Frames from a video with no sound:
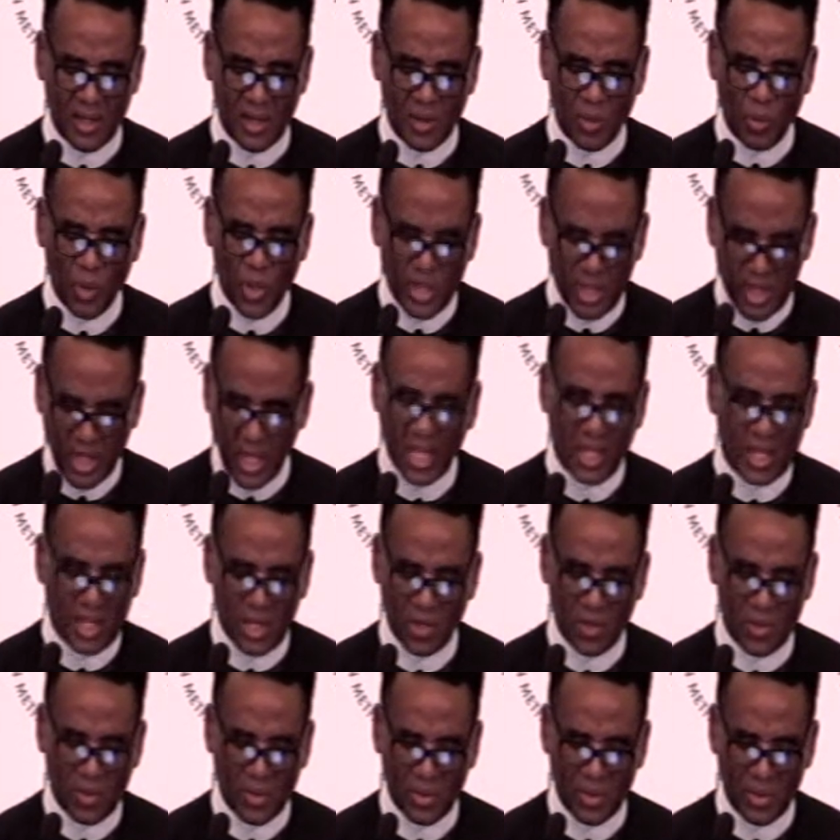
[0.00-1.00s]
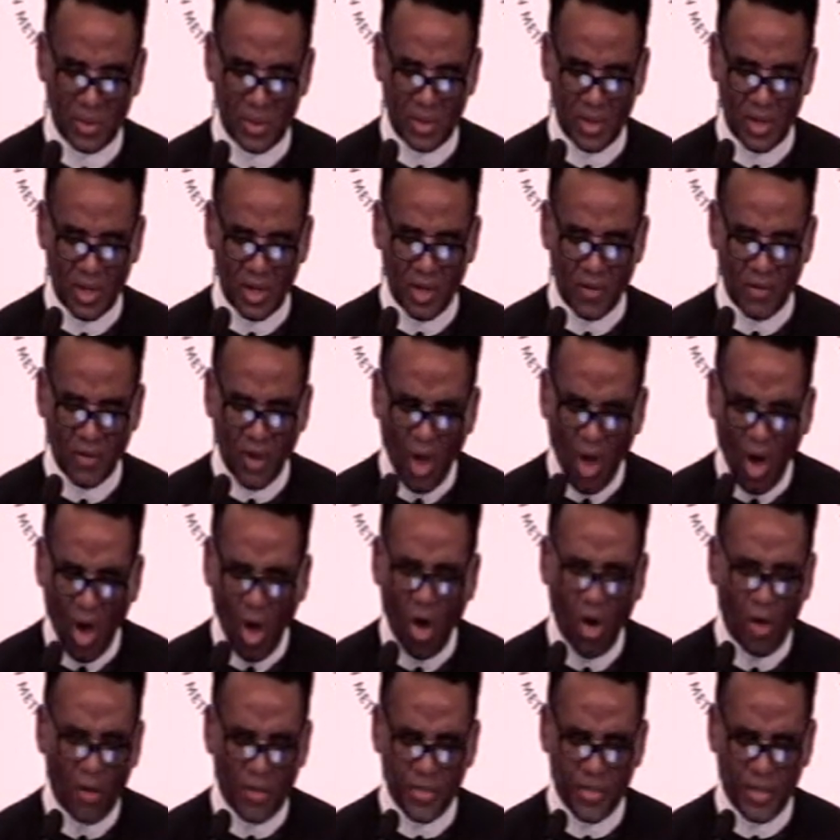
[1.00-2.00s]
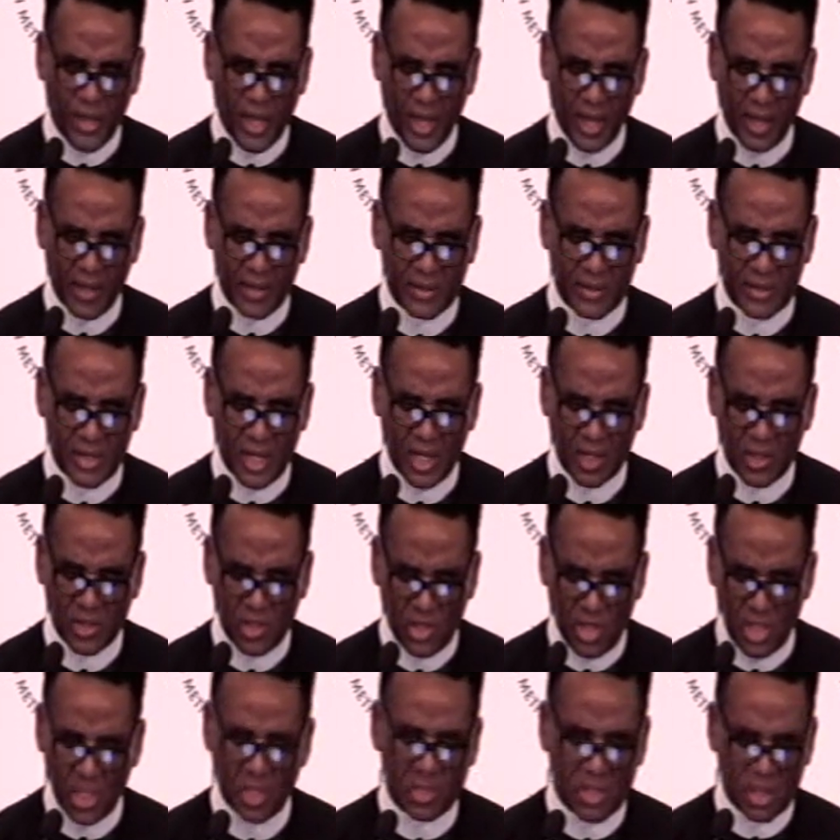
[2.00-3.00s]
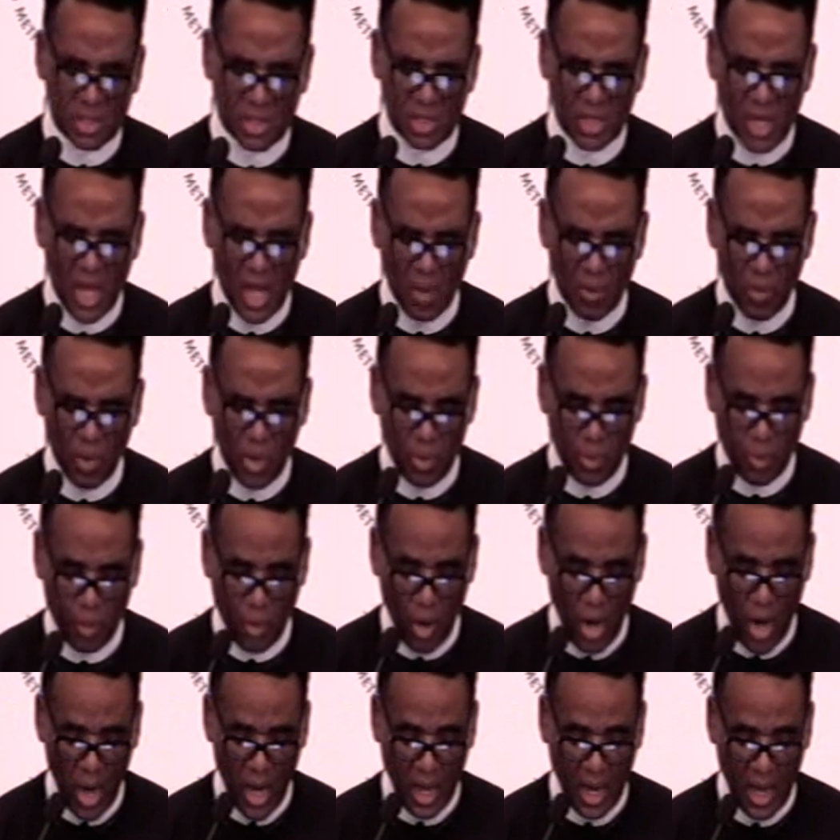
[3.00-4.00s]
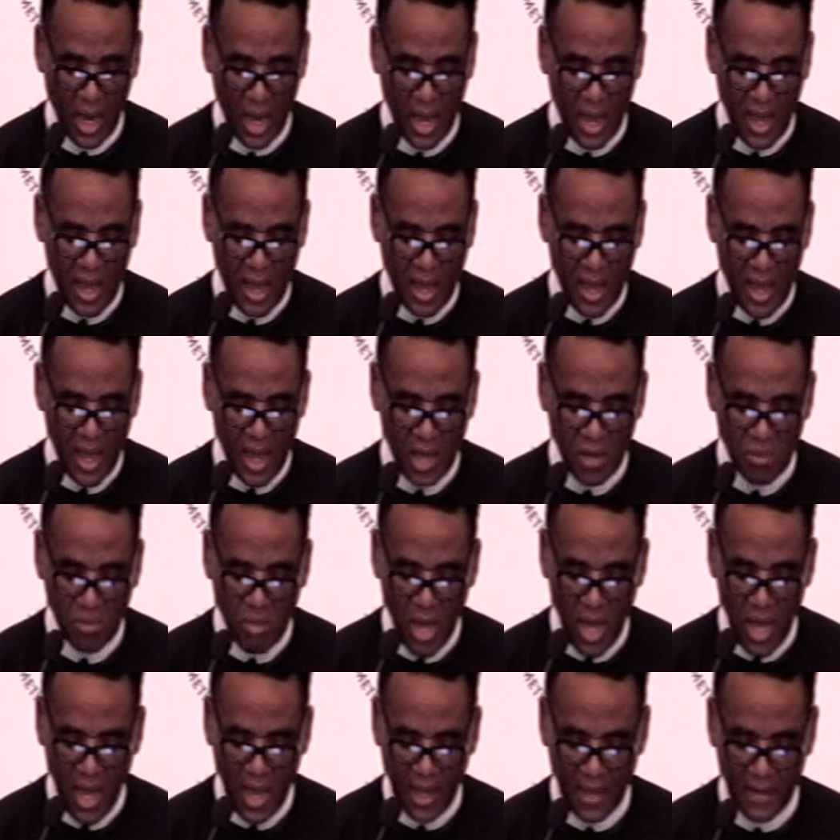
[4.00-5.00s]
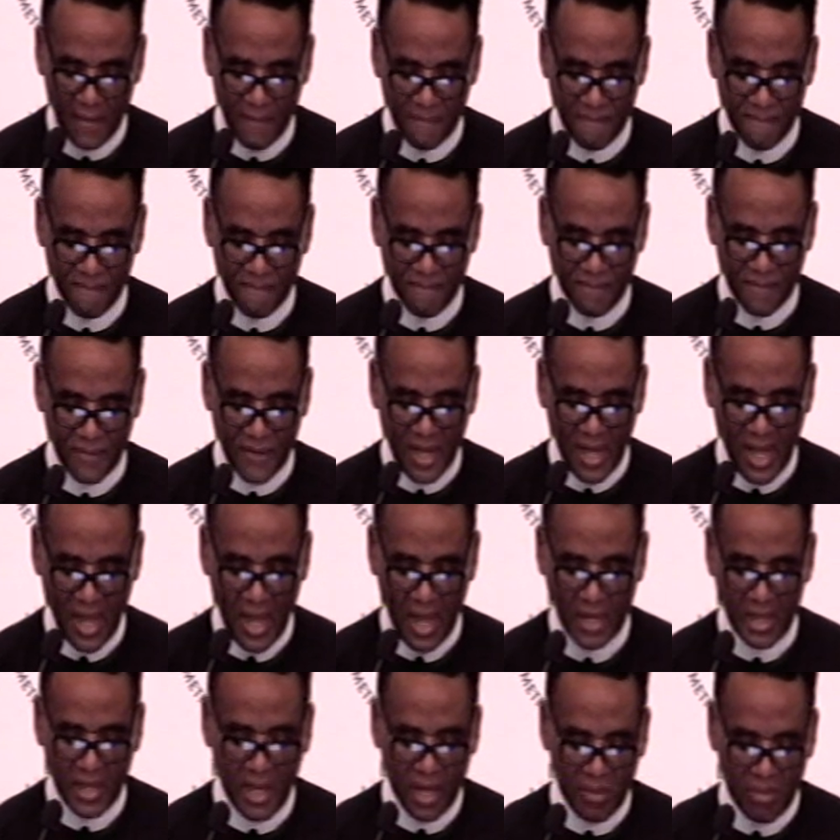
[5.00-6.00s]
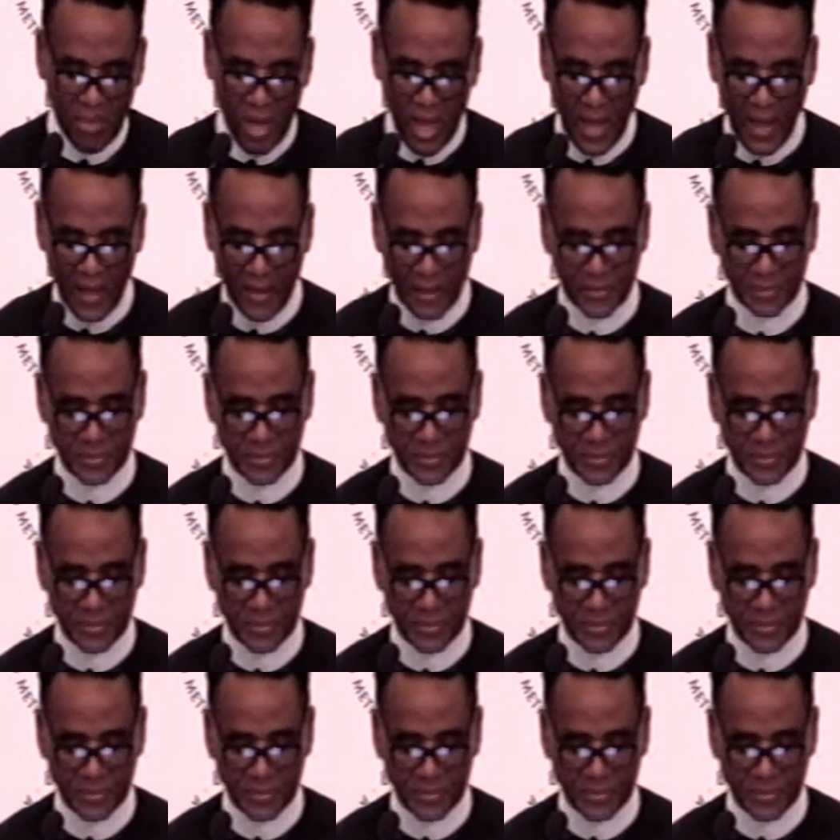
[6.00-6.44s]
We thank you for all things. In Jesus' name we pray. Amen and amen.